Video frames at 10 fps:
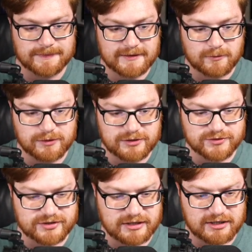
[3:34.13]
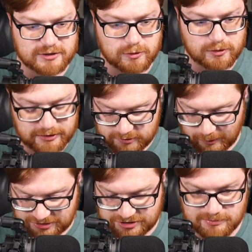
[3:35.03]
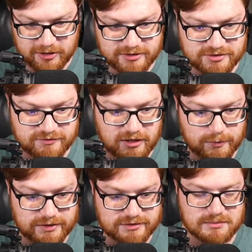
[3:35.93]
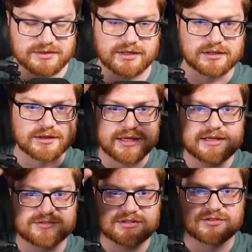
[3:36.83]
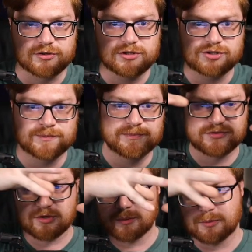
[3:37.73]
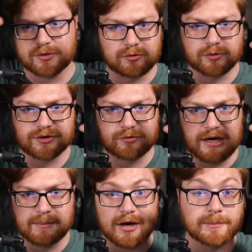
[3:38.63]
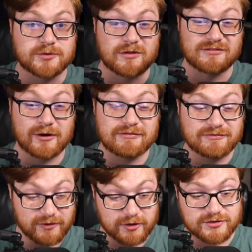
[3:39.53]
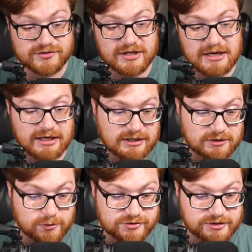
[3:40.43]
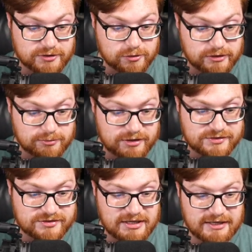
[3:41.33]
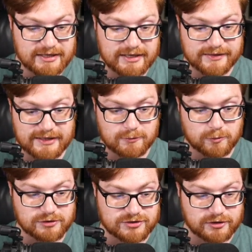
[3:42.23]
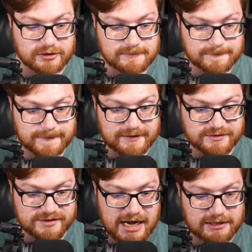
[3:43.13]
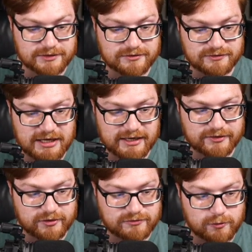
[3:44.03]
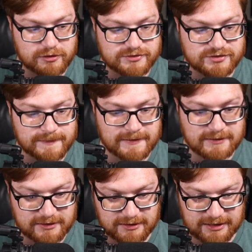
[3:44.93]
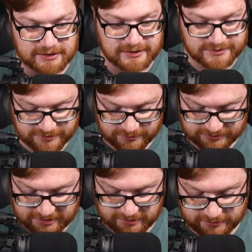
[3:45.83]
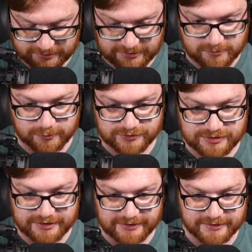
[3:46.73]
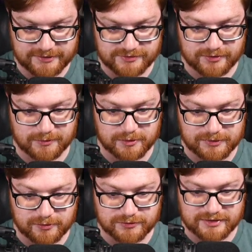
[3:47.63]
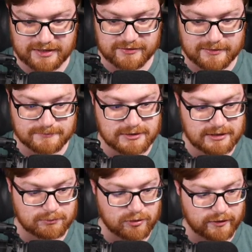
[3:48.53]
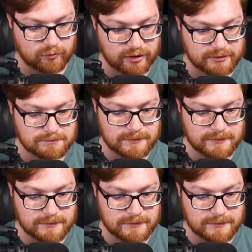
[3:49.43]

We use a quote, a question mark, just following it to make that a lazy search. So that way we will only grab up to the very first closing curly brace, and that will return exactly the flag there for us. Uh, I like to use color equals none, so that way we don't have that bright red